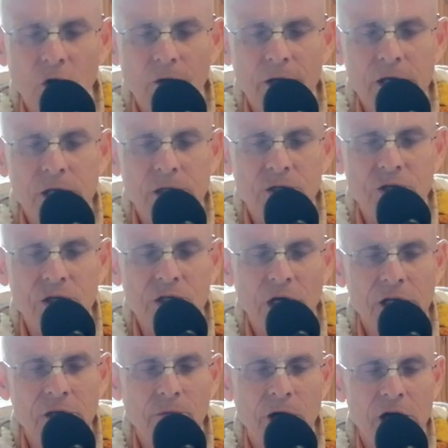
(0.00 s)
uh, in
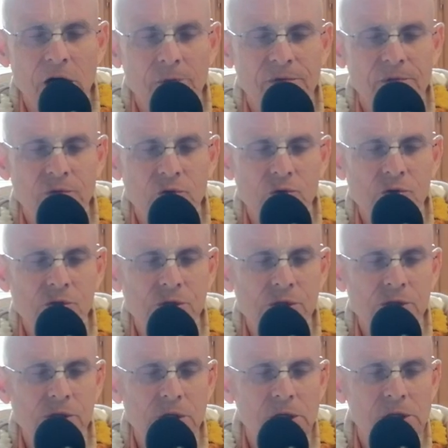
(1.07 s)
Chaitanya
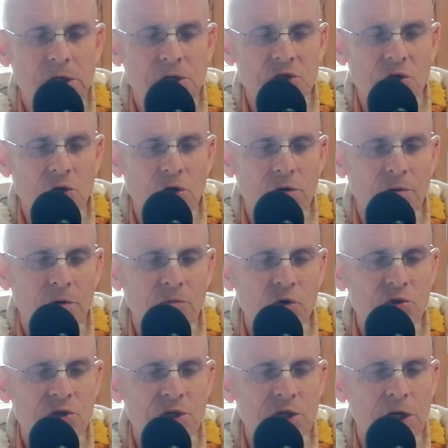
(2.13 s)
Mahaprabhu's, uh, uh,
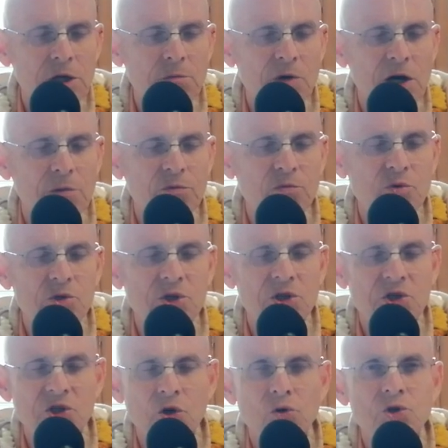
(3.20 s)
among Chaitanya Mahaprabhu's
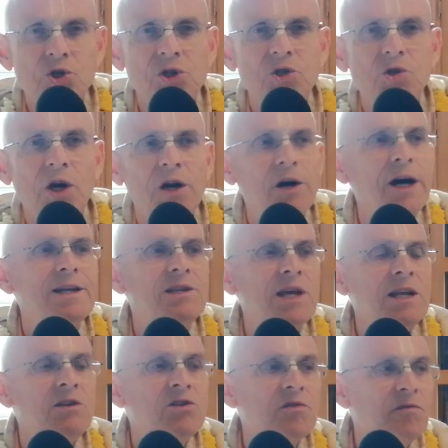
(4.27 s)
associates are
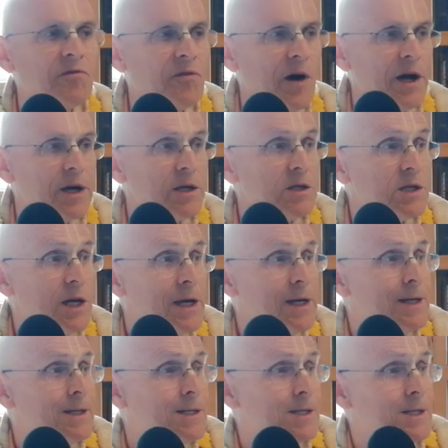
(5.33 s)
identified
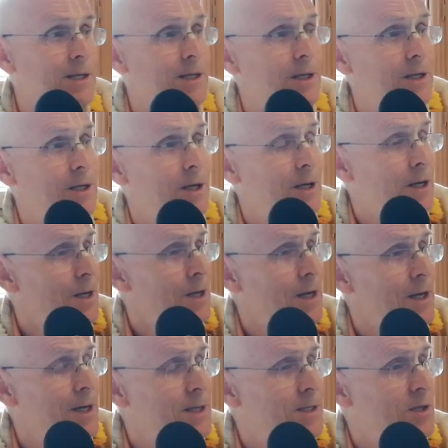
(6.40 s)
as, uh,
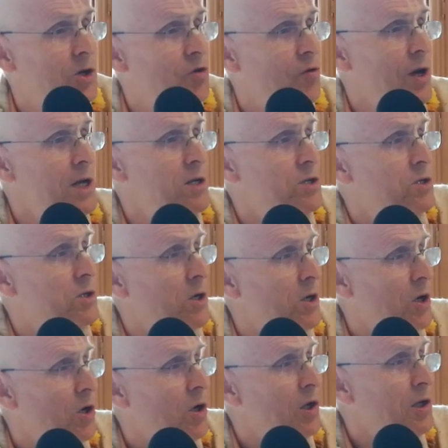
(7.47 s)
as the great
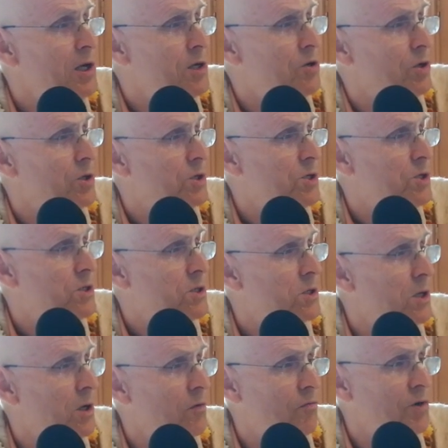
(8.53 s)

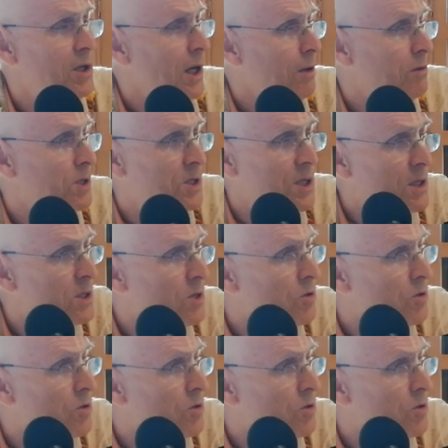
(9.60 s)
leaders. Uh, without the